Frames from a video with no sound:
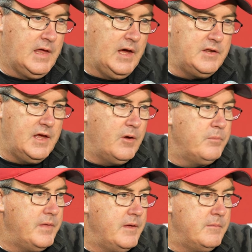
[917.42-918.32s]

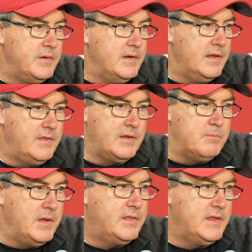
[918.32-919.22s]
help them? And I think
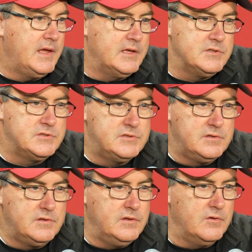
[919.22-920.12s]
the big thing is,
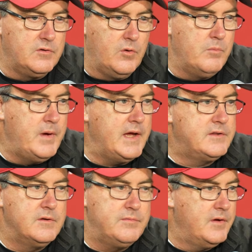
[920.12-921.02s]
you know, going
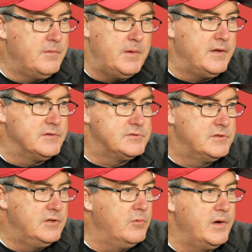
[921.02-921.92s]
back to your fundamentals.
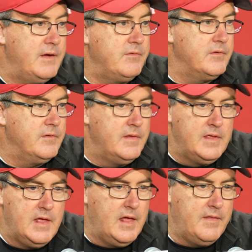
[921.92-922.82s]
You know, whenever,
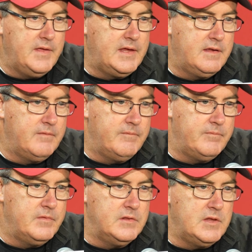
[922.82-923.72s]
I think
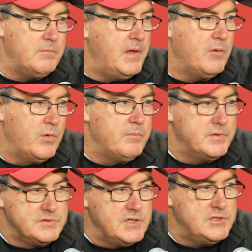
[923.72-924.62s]
it doesn't matter what
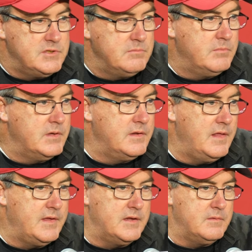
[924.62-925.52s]
position, but I
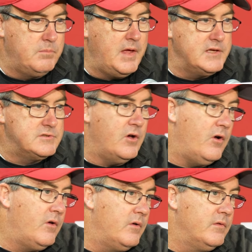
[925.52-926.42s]
think it applies to
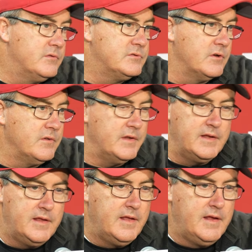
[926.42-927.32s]
all,
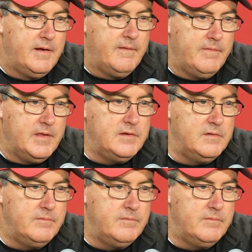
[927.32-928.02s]
certainly, that,